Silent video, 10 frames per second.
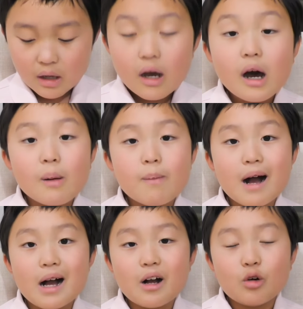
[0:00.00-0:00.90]

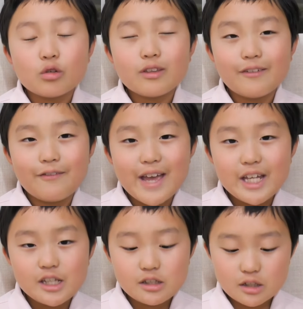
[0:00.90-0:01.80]
about the
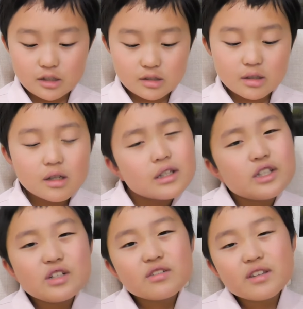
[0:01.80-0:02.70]
vases.
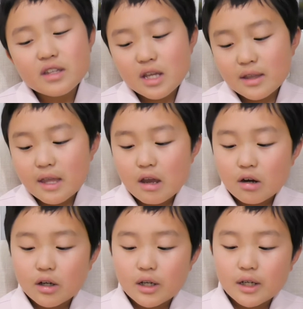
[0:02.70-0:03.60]
Do you think that they
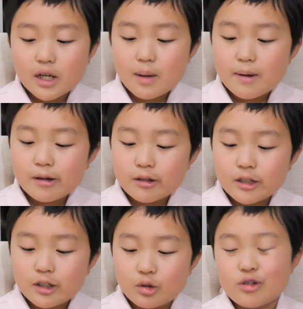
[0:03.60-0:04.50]
are gonna come out
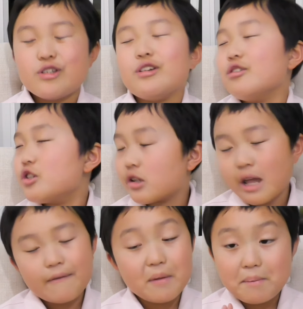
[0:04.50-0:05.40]
good or do you just
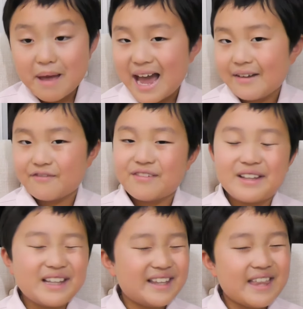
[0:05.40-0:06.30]
have a bad
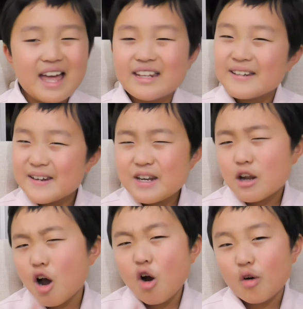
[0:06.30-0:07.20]
feeling that
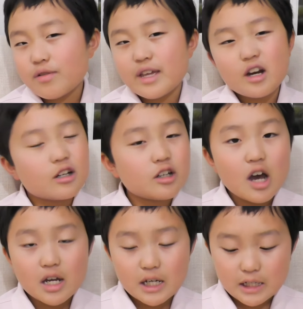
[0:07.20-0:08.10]
no, they are
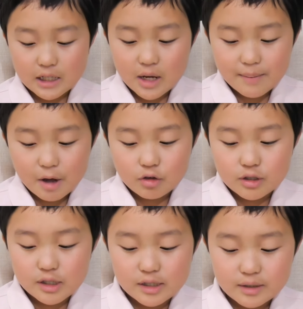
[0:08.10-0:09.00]
not gonna come out good?